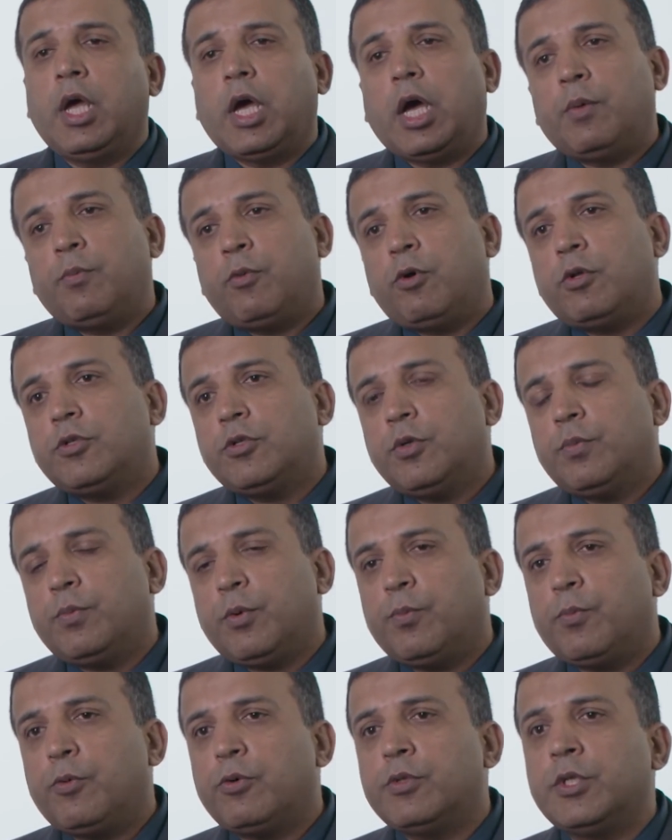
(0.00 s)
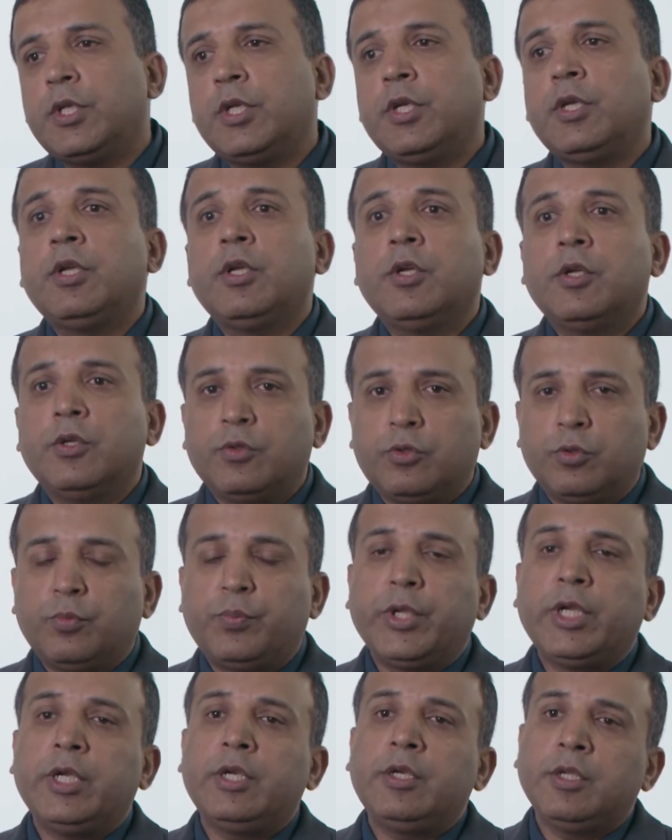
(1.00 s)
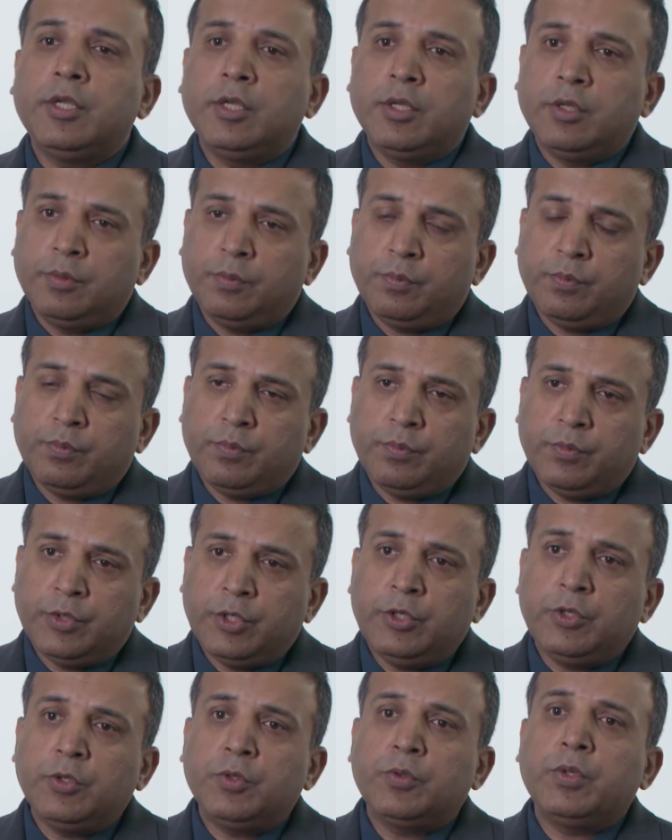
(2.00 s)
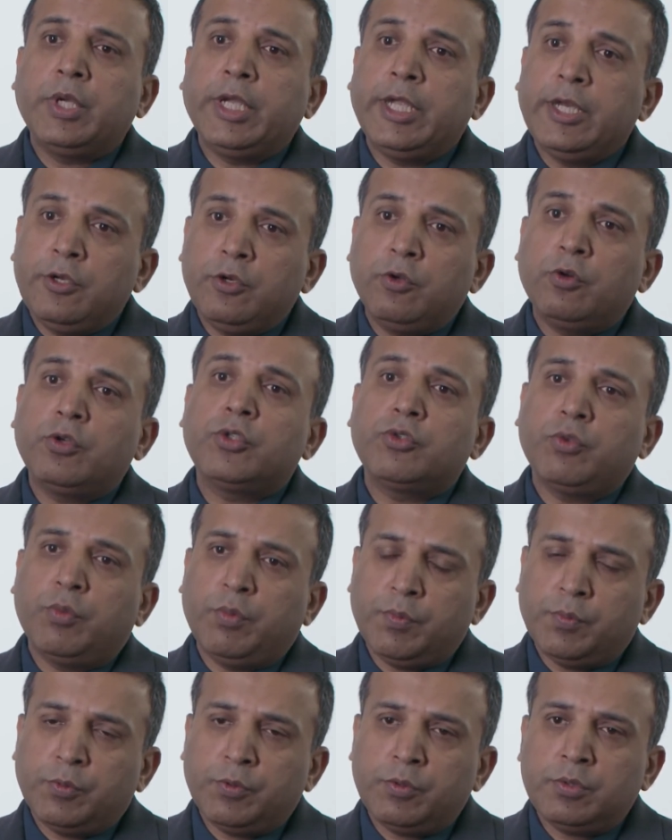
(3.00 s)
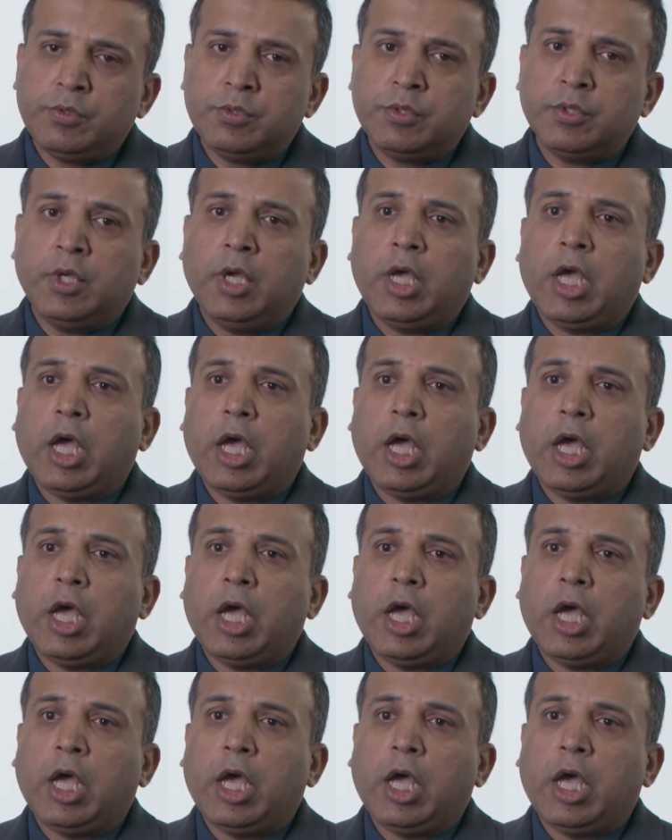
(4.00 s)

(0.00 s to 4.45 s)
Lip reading: I'm also proposing to build new indoor swimming pools.